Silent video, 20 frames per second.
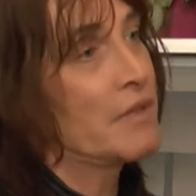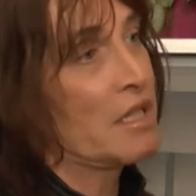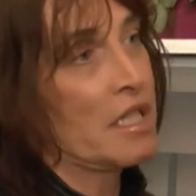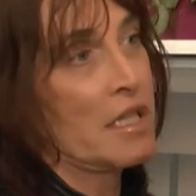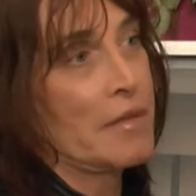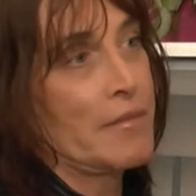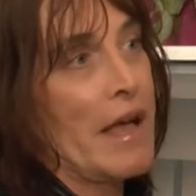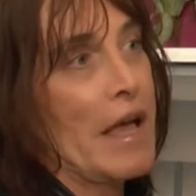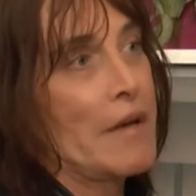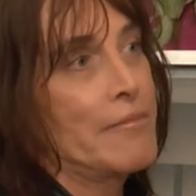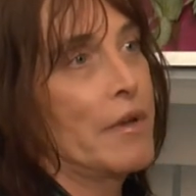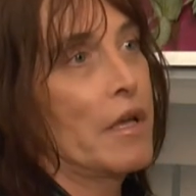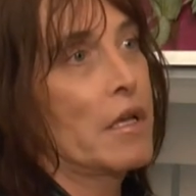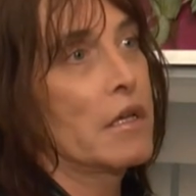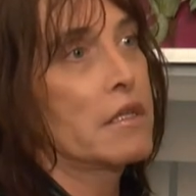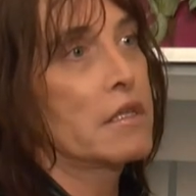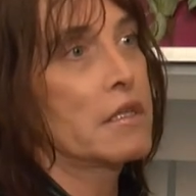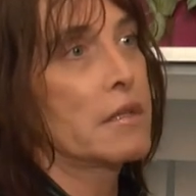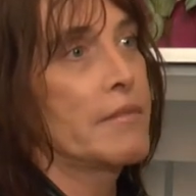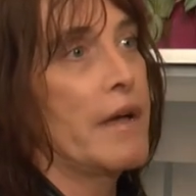to the man,
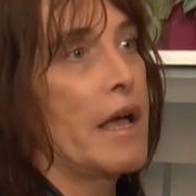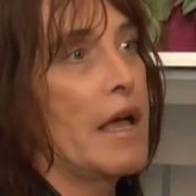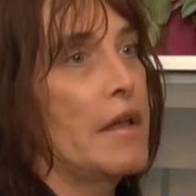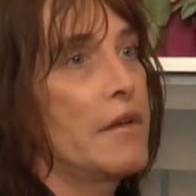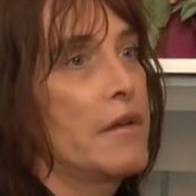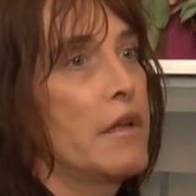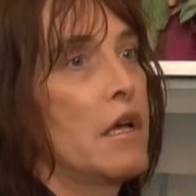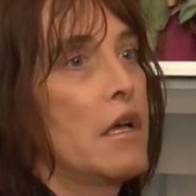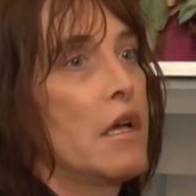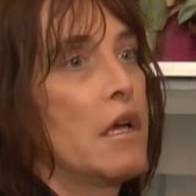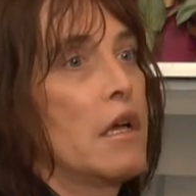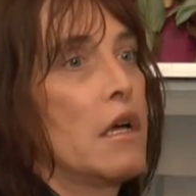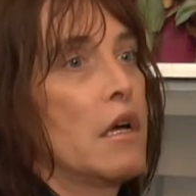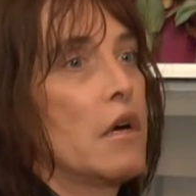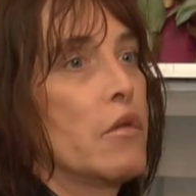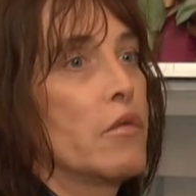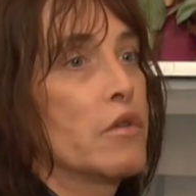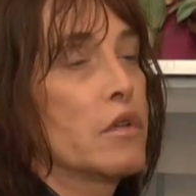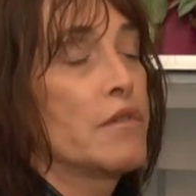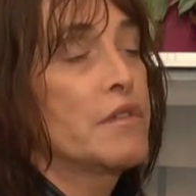because the man
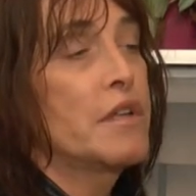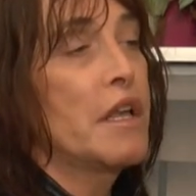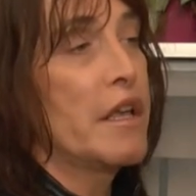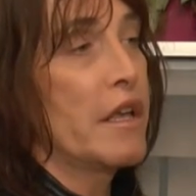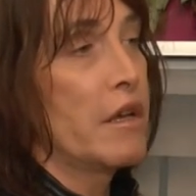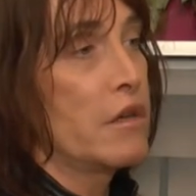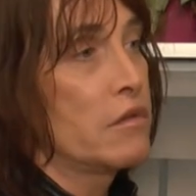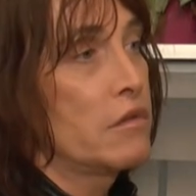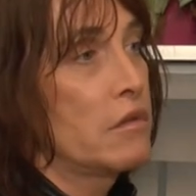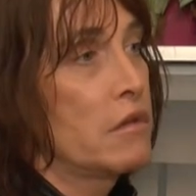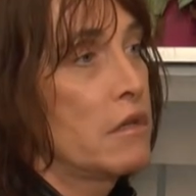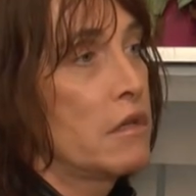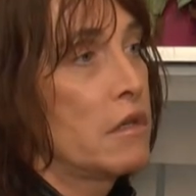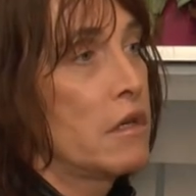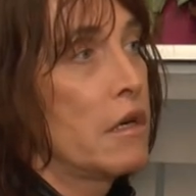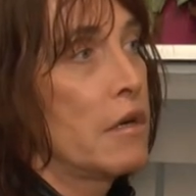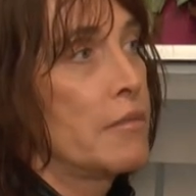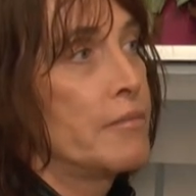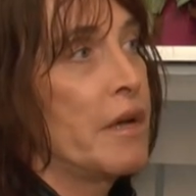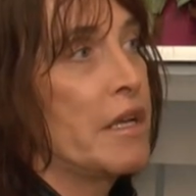was obviously ill,
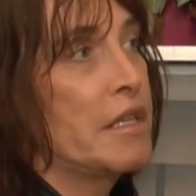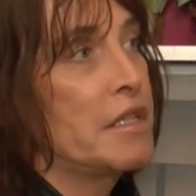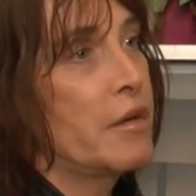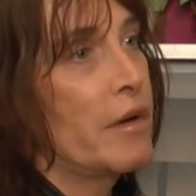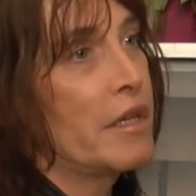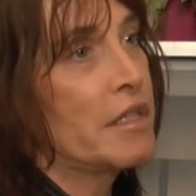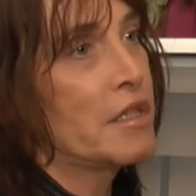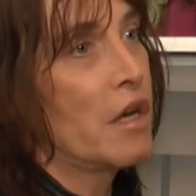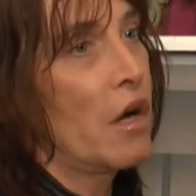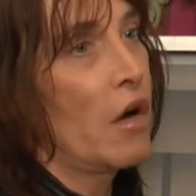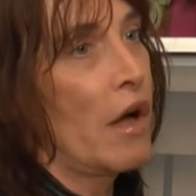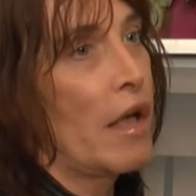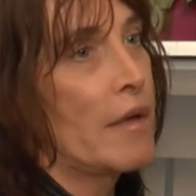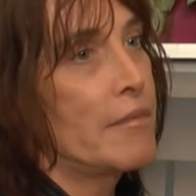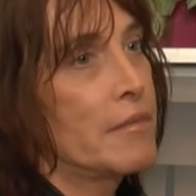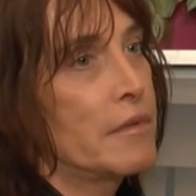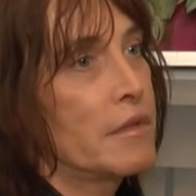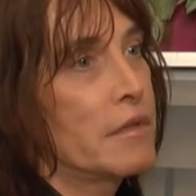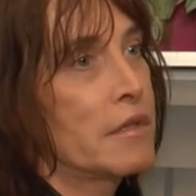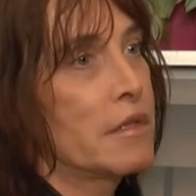but he still had
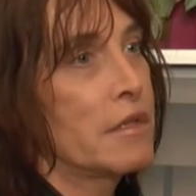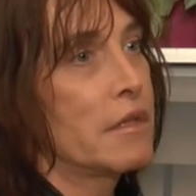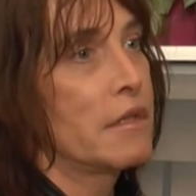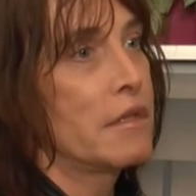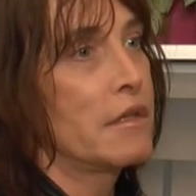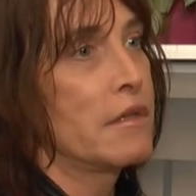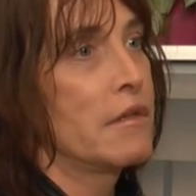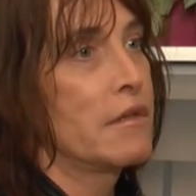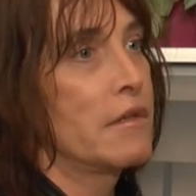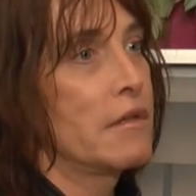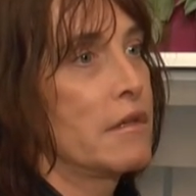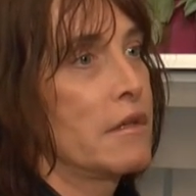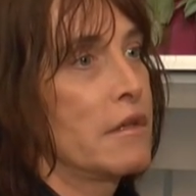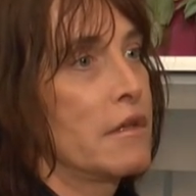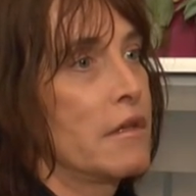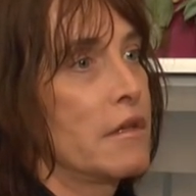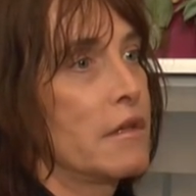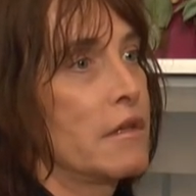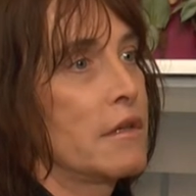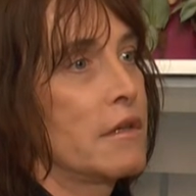time to
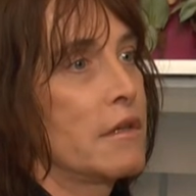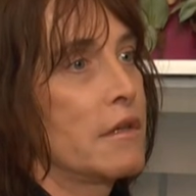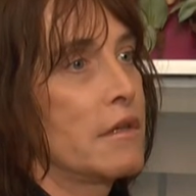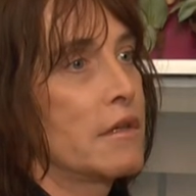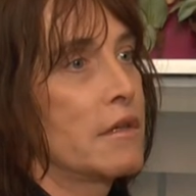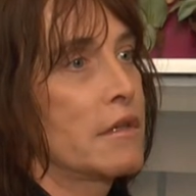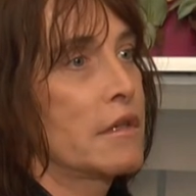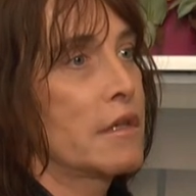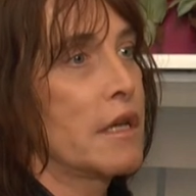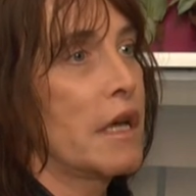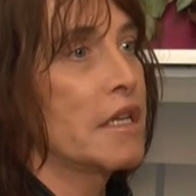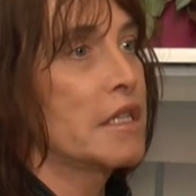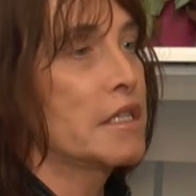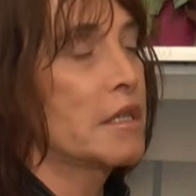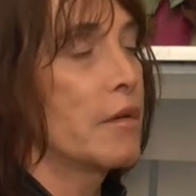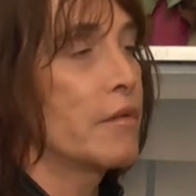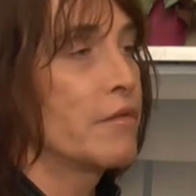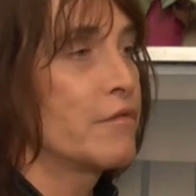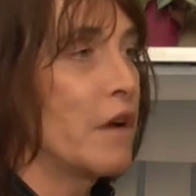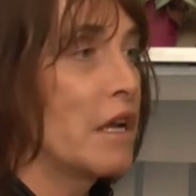take
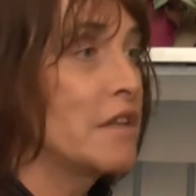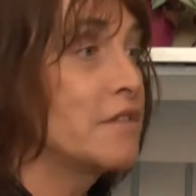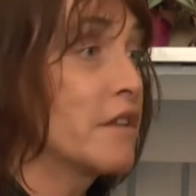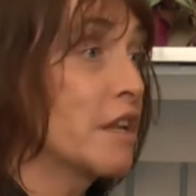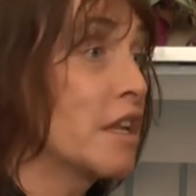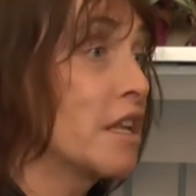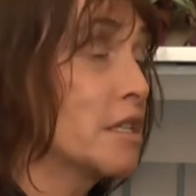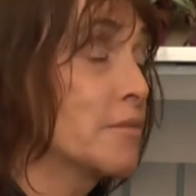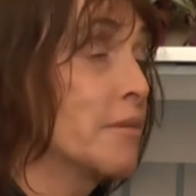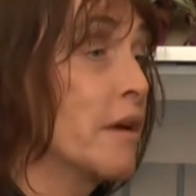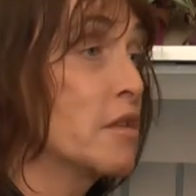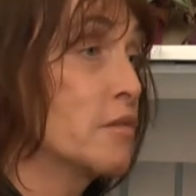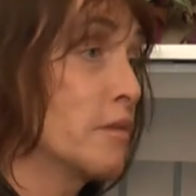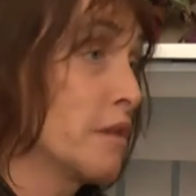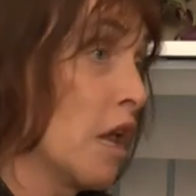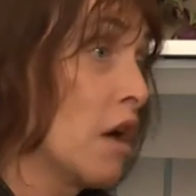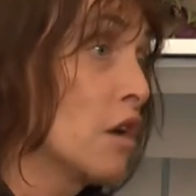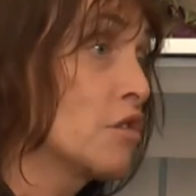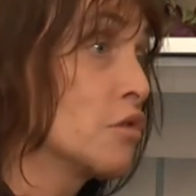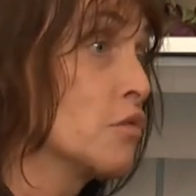someone relatively inexperienced with
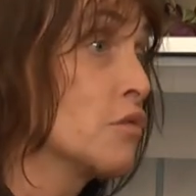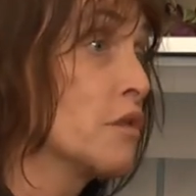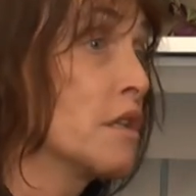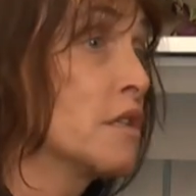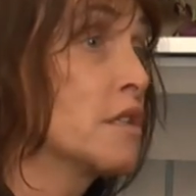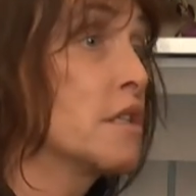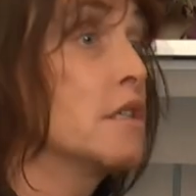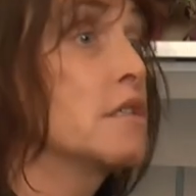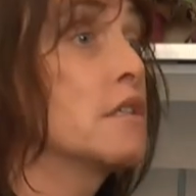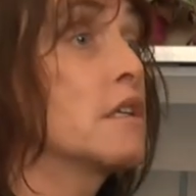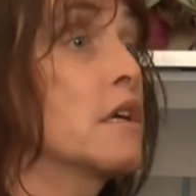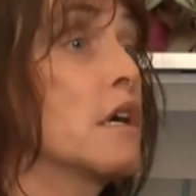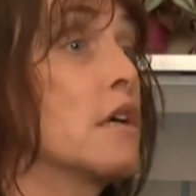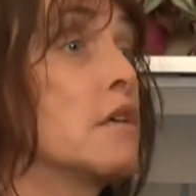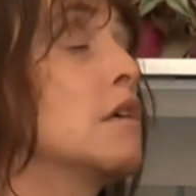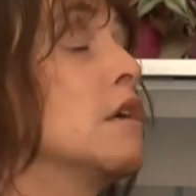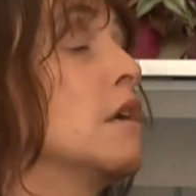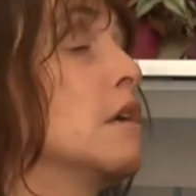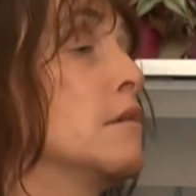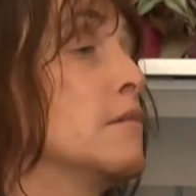large audiences and
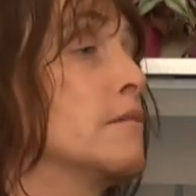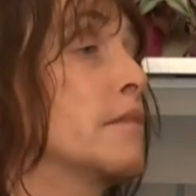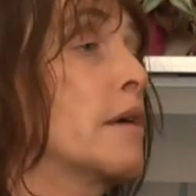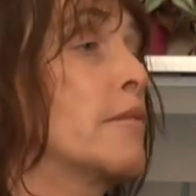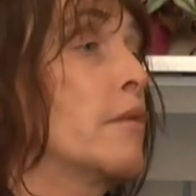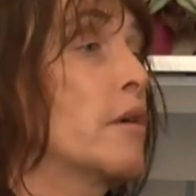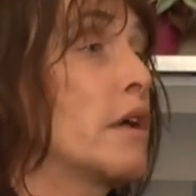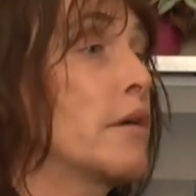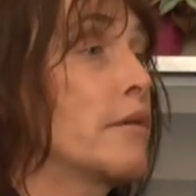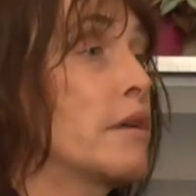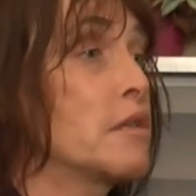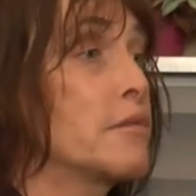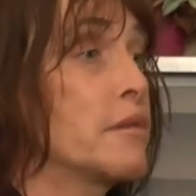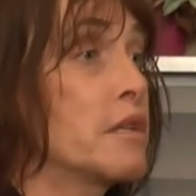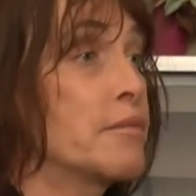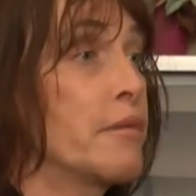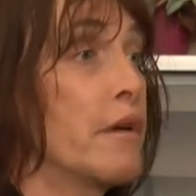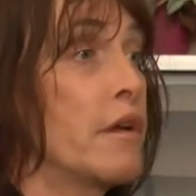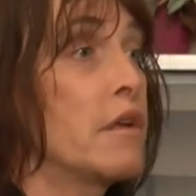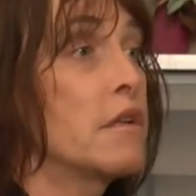go, come on, get some
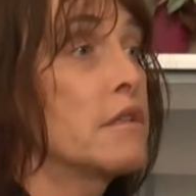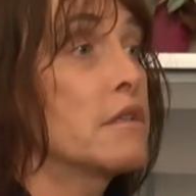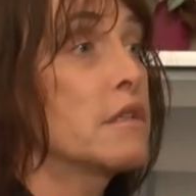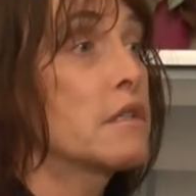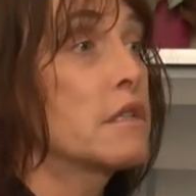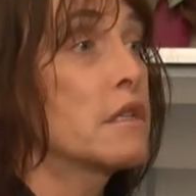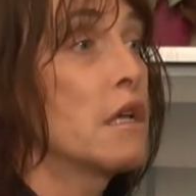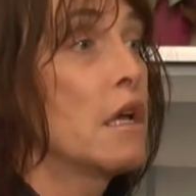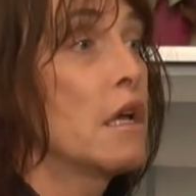experience.